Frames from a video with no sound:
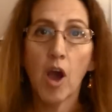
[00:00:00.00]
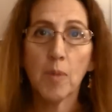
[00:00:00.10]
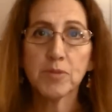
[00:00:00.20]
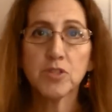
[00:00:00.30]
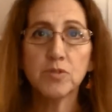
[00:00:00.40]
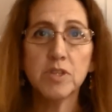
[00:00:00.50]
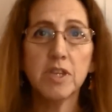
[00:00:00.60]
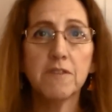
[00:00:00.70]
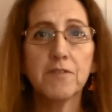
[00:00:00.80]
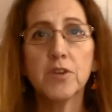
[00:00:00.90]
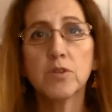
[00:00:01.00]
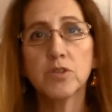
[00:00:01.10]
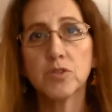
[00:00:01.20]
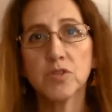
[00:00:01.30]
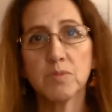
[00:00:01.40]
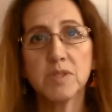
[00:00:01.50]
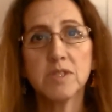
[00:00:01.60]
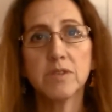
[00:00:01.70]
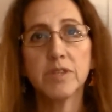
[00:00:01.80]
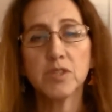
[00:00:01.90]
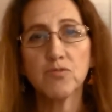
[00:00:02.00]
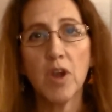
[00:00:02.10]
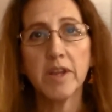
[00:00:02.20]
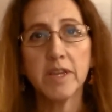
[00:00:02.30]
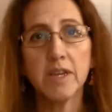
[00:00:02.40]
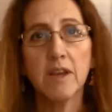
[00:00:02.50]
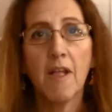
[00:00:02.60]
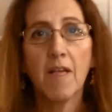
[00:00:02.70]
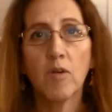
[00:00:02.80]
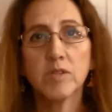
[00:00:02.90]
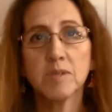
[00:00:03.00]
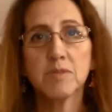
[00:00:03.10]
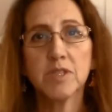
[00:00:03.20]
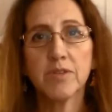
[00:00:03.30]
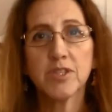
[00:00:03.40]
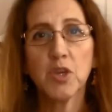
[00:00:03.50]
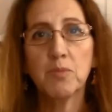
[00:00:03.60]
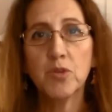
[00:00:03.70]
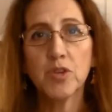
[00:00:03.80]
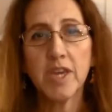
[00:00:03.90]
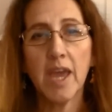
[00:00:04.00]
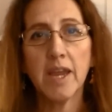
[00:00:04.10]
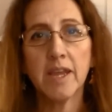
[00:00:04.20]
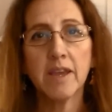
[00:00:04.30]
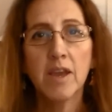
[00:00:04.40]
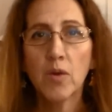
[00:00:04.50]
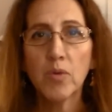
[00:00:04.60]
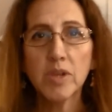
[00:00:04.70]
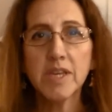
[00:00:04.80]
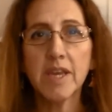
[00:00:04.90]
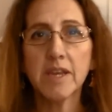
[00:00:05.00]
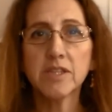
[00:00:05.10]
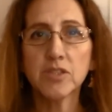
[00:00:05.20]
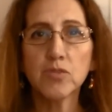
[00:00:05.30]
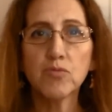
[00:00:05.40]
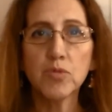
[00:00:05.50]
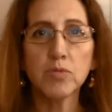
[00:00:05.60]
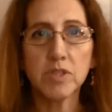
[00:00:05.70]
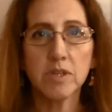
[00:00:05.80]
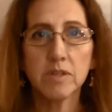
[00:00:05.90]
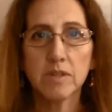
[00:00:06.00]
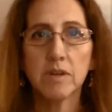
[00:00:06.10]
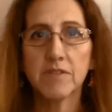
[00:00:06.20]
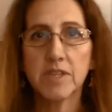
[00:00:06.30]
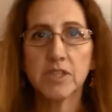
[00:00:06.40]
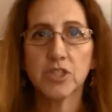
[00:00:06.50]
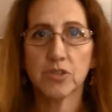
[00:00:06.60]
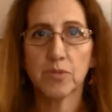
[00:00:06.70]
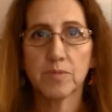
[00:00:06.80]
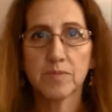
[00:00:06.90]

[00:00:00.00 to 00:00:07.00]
opportunity for you to do some serious writing or some serious communicating, really getting to the root of an issue.